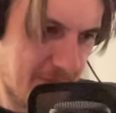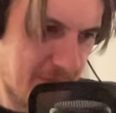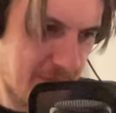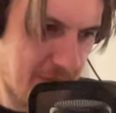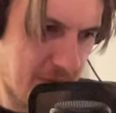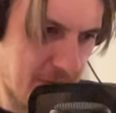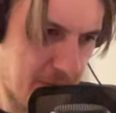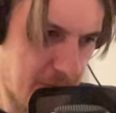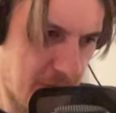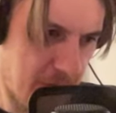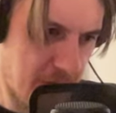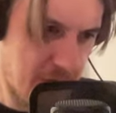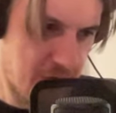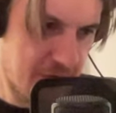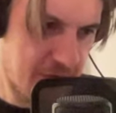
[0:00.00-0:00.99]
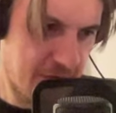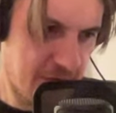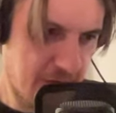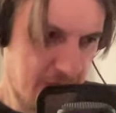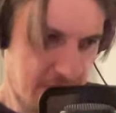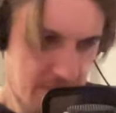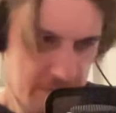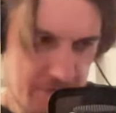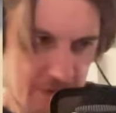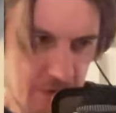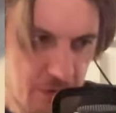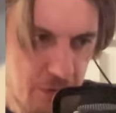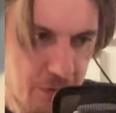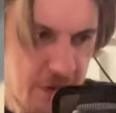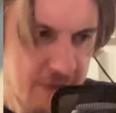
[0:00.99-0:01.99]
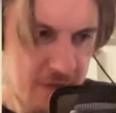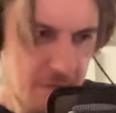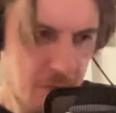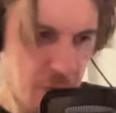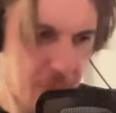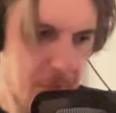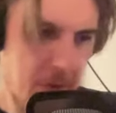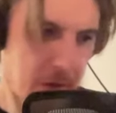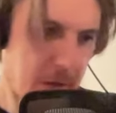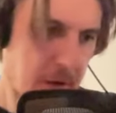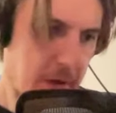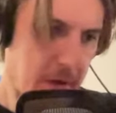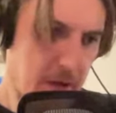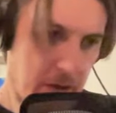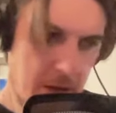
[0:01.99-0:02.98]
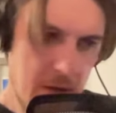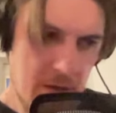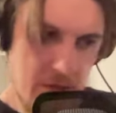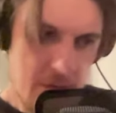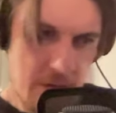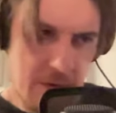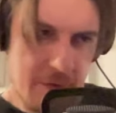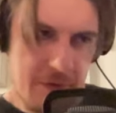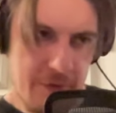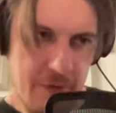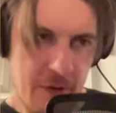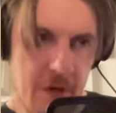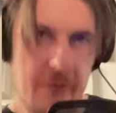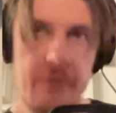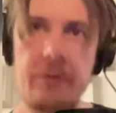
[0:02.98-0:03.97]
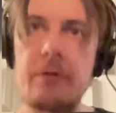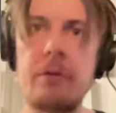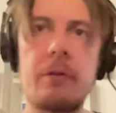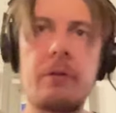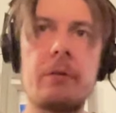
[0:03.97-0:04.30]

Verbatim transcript: yeah I just set everything to maximum and let's start